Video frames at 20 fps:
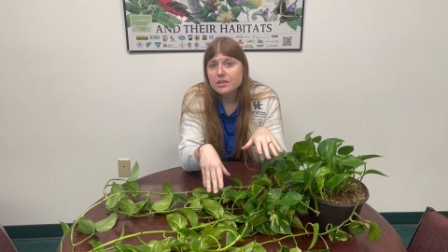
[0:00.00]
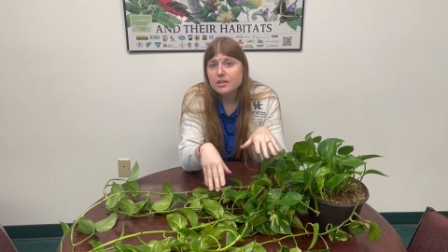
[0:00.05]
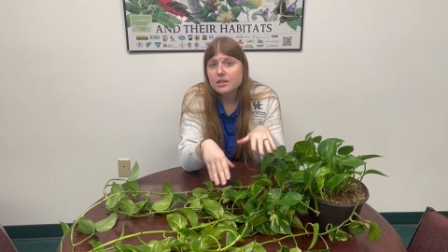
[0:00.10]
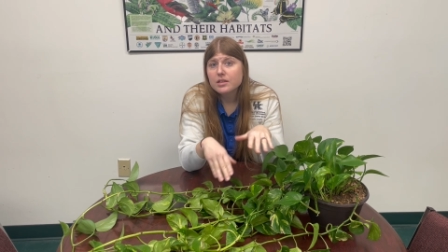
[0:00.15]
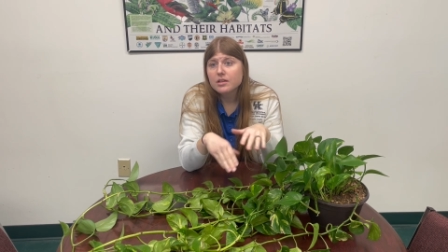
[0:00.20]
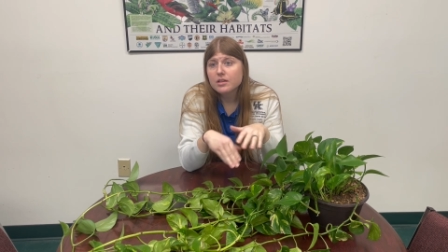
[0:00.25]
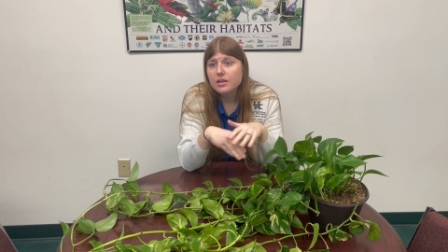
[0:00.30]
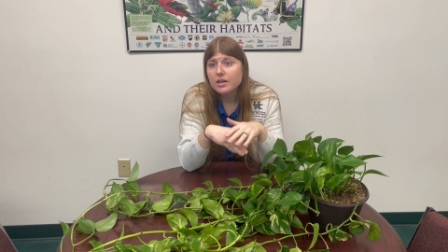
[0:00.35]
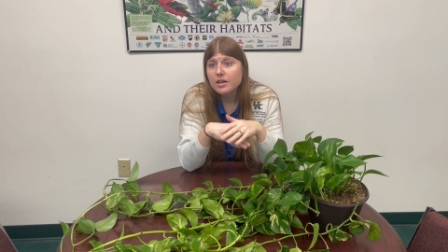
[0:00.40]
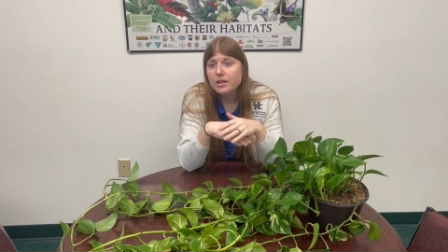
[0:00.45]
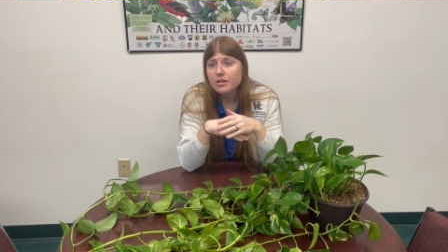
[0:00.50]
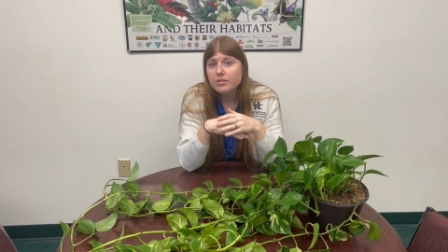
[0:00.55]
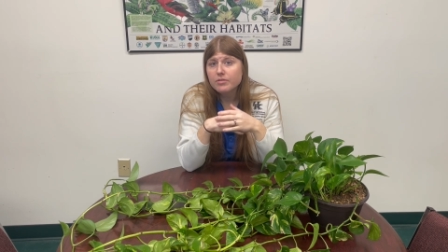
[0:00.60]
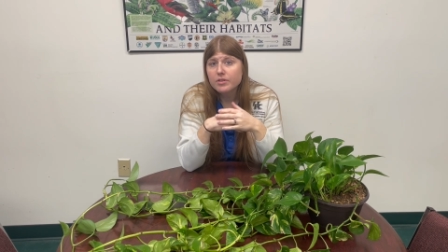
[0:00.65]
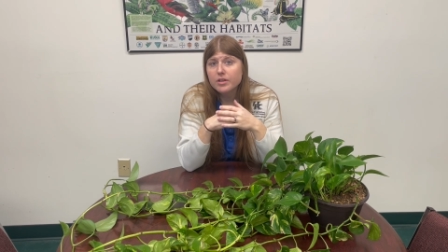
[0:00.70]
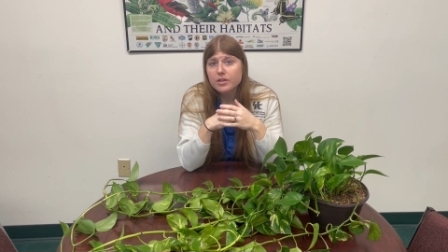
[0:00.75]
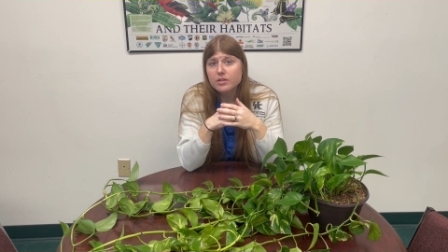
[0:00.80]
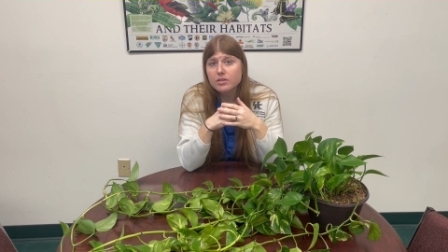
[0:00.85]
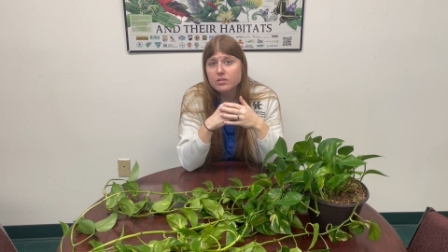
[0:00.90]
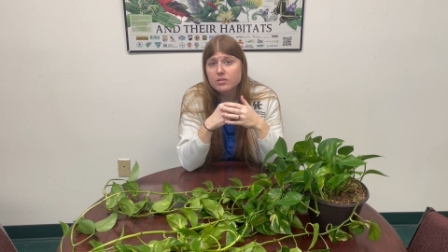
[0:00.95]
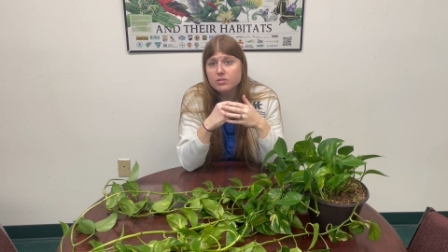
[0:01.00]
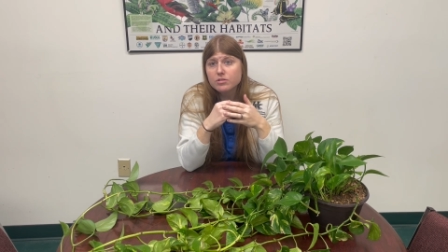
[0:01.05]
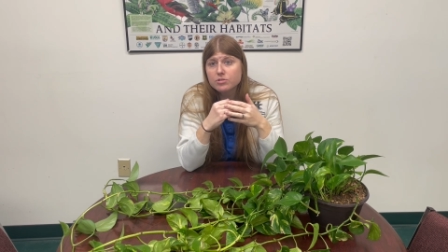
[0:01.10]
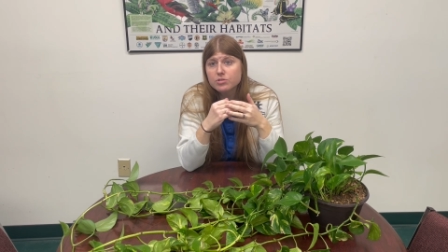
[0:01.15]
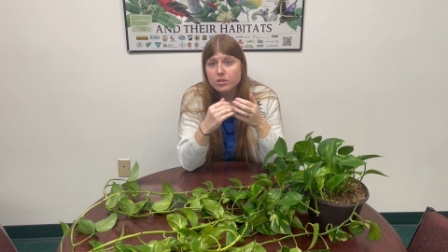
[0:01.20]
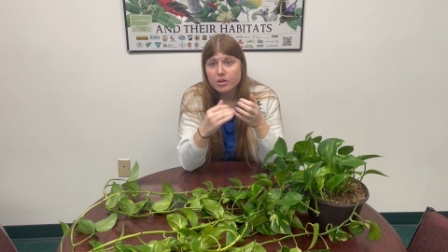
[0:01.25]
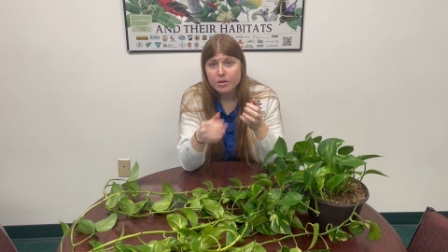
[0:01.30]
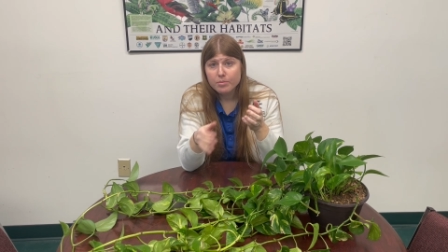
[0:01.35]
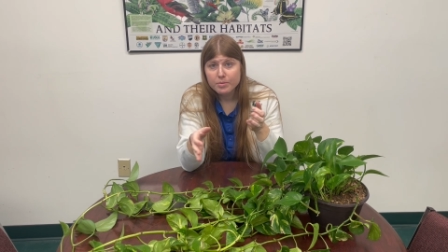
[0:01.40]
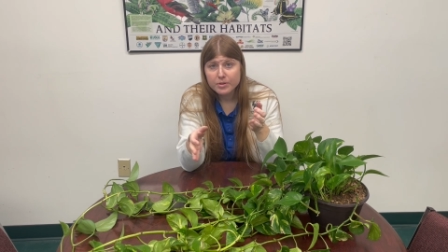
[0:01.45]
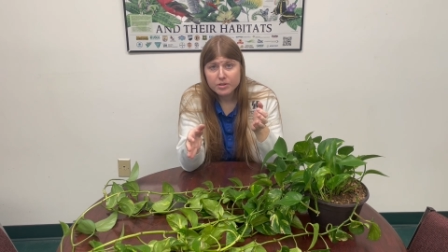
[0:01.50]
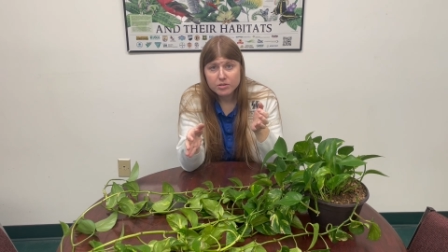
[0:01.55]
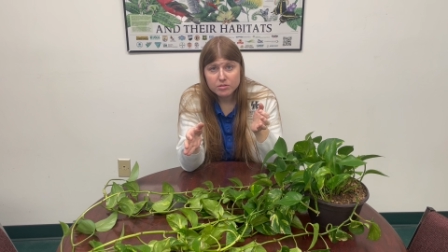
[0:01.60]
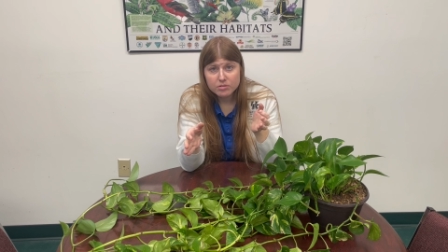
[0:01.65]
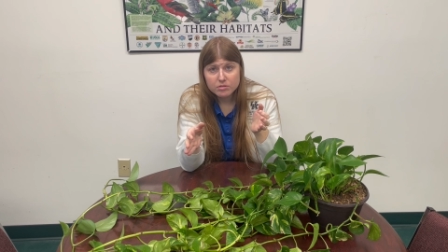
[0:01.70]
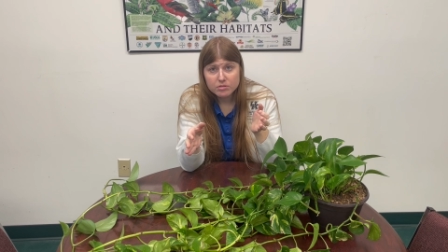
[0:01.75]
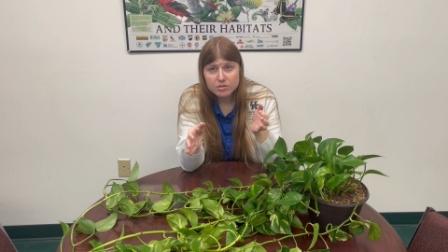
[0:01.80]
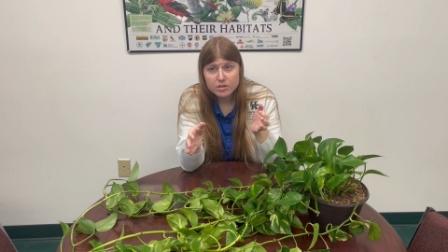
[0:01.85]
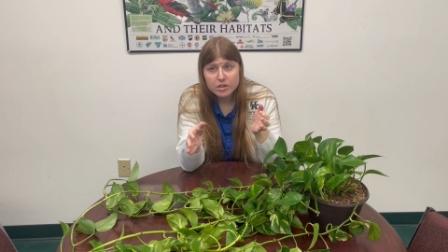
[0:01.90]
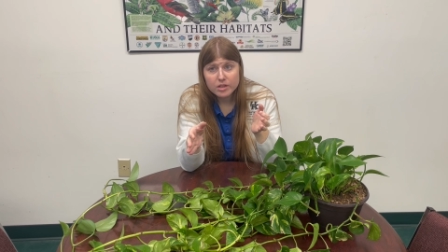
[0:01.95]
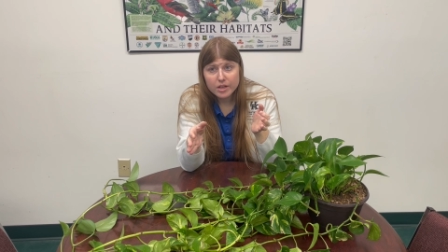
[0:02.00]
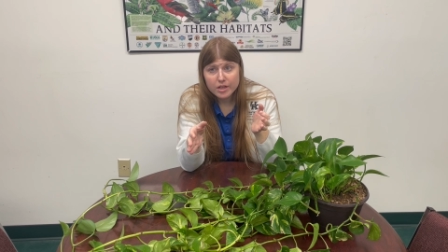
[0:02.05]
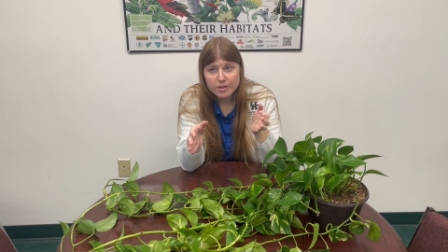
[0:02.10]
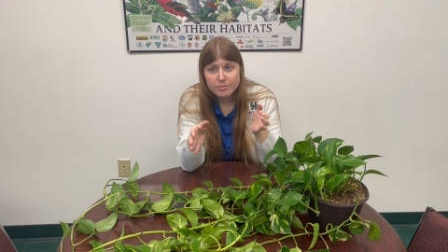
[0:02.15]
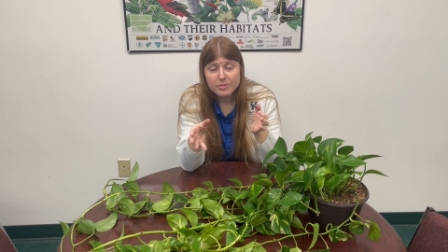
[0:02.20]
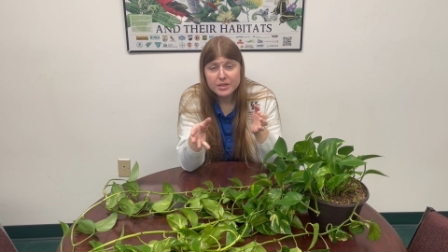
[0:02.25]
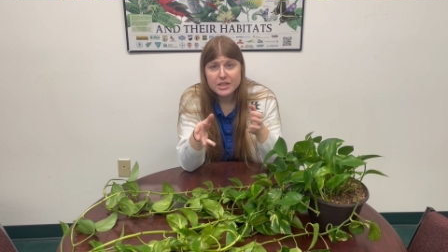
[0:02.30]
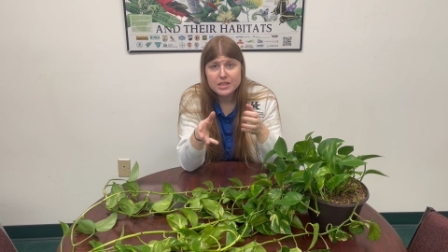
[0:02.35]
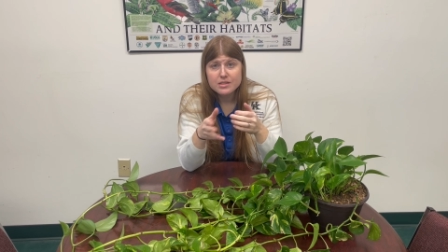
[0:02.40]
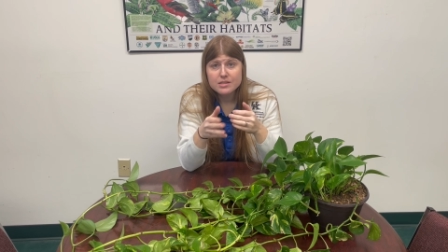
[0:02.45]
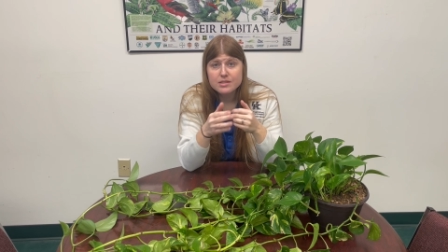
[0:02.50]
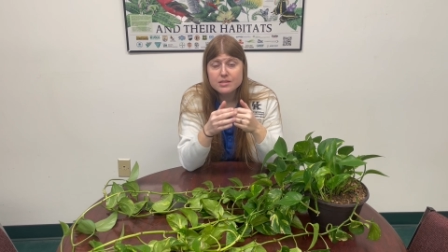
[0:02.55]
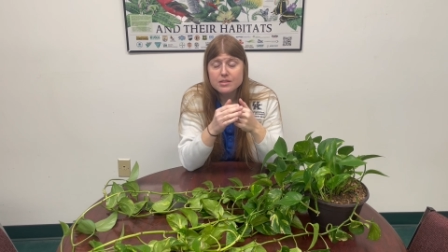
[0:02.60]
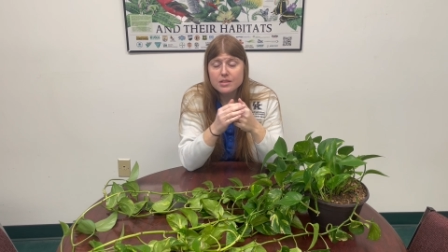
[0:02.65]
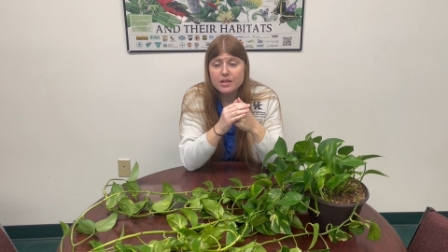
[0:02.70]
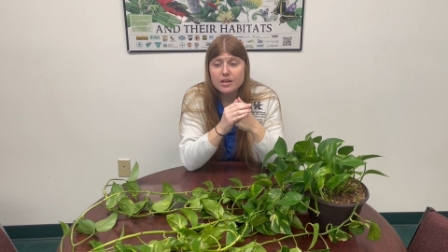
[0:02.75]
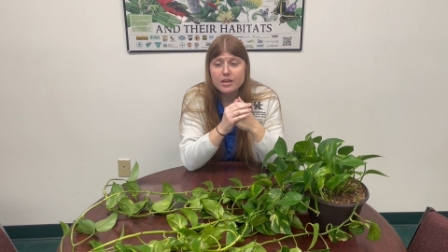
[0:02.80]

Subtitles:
in a lot of other tropical climates,